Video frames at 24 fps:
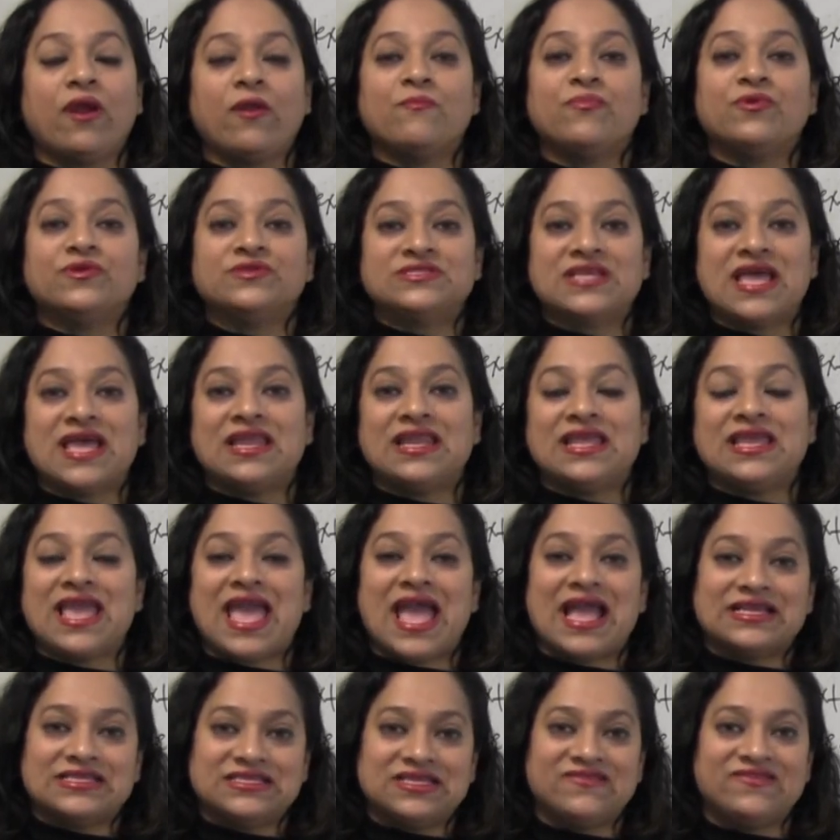I'm presenting
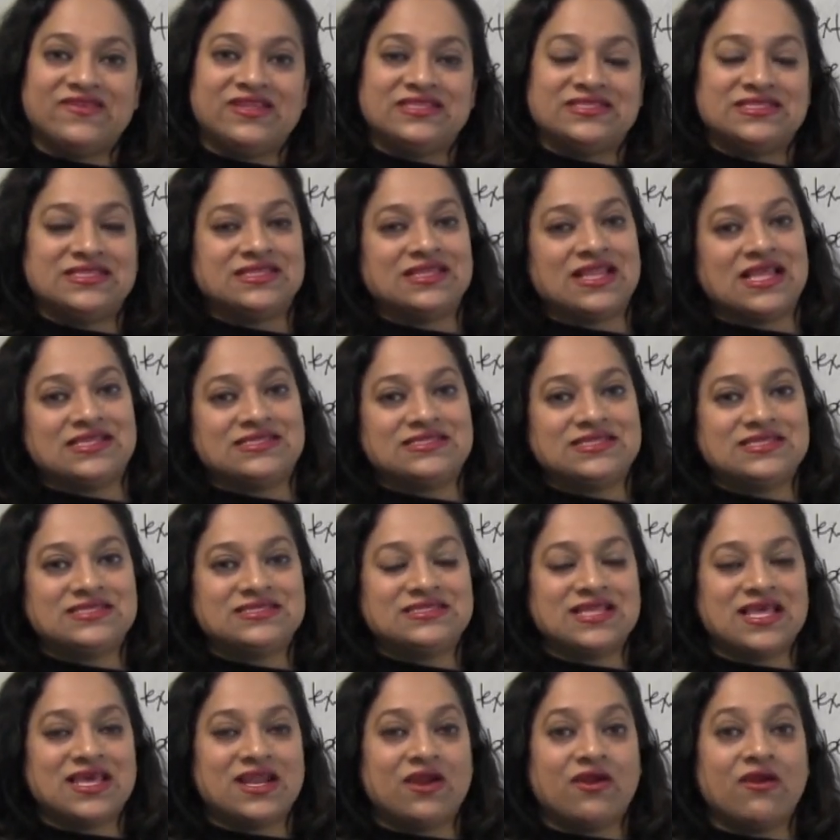activities and
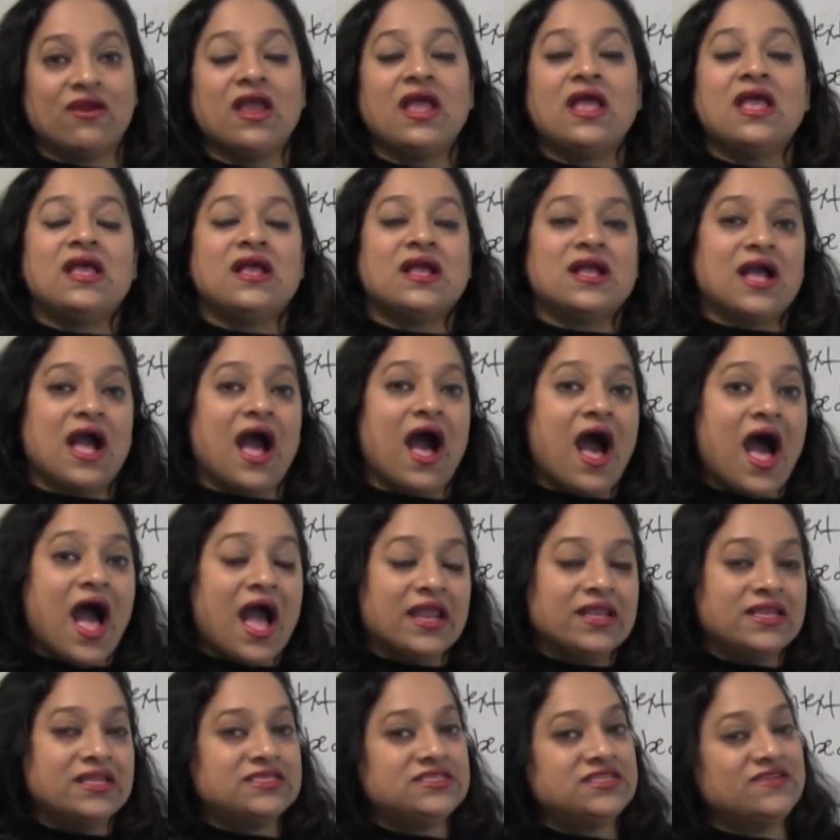lessons that are
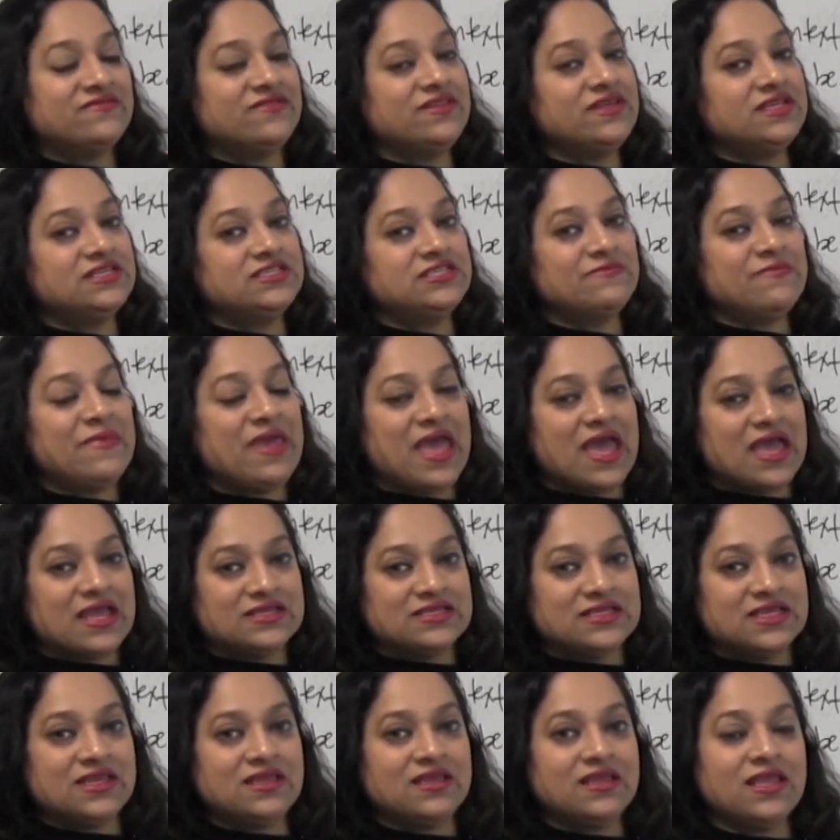cognitively
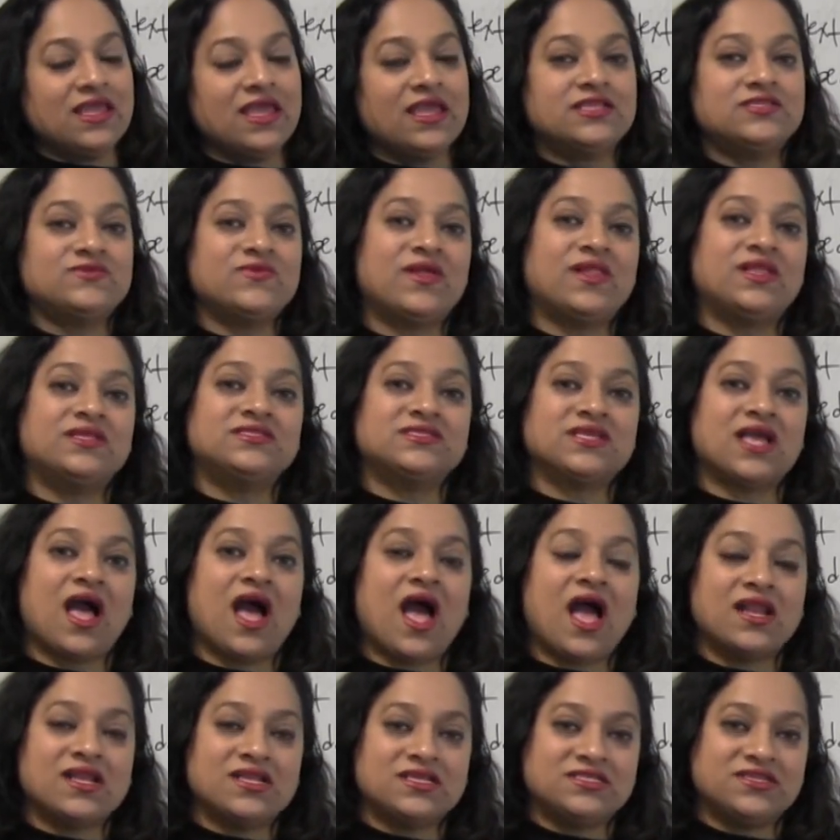demanding as well as
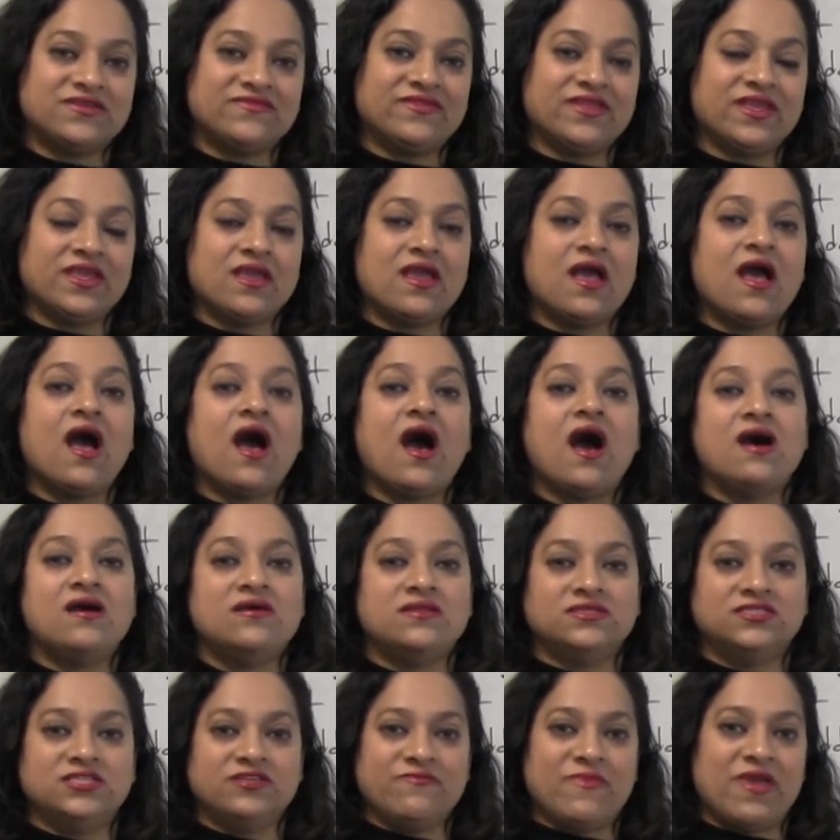cognitively
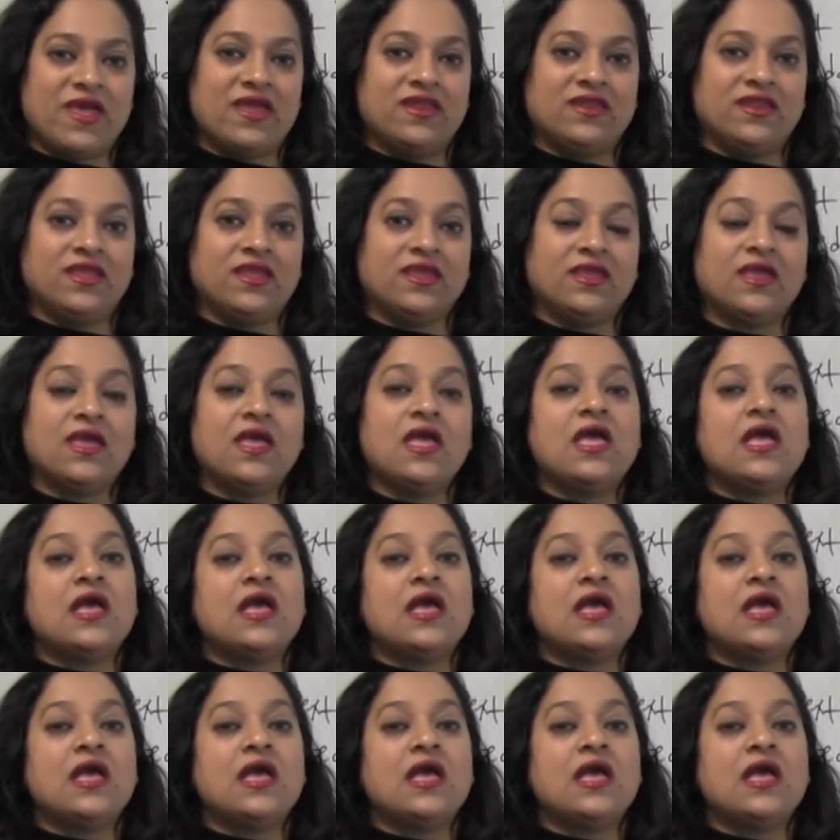undemanding.